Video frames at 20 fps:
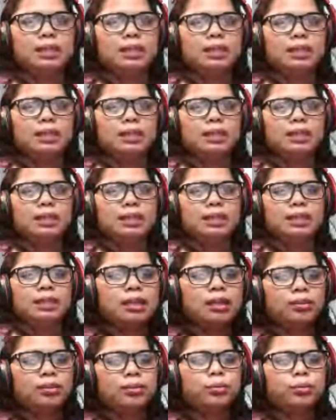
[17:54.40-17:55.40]

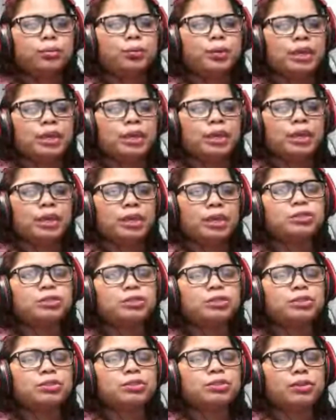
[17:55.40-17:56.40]
So we also
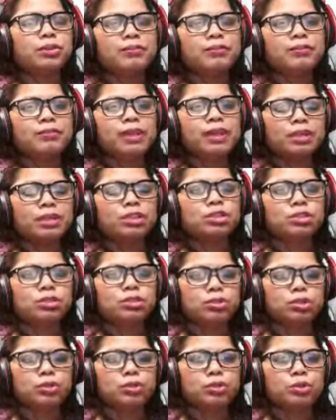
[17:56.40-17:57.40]
have that issues
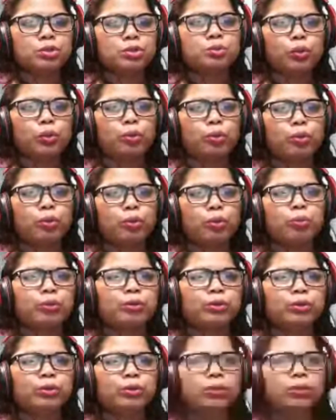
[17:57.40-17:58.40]
with Whirlpool
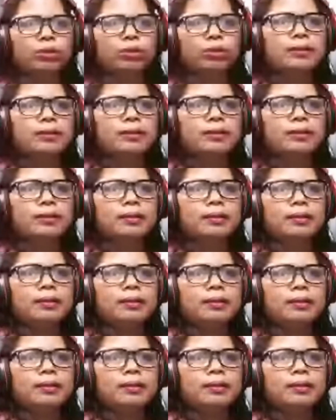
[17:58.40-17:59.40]

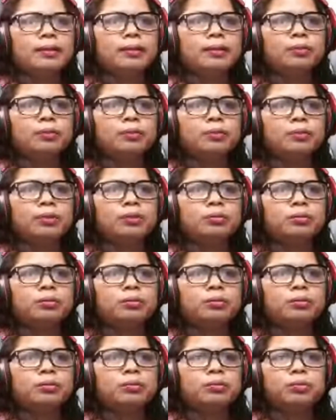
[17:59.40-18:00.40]
with
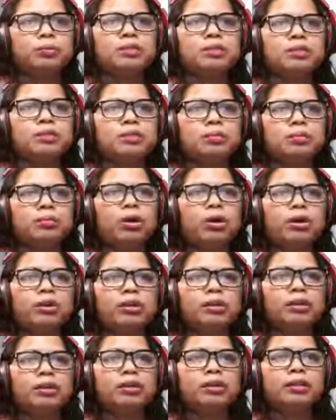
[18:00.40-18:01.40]
this model
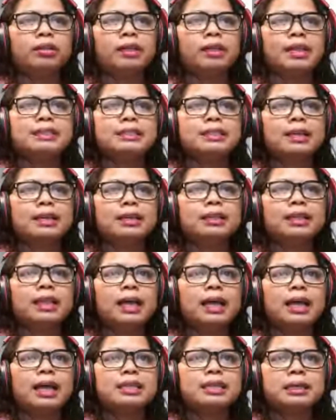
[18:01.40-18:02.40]
that has a glass
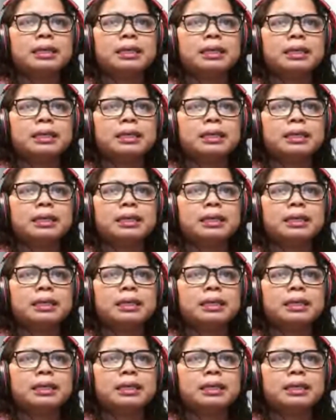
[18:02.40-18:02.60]
lid.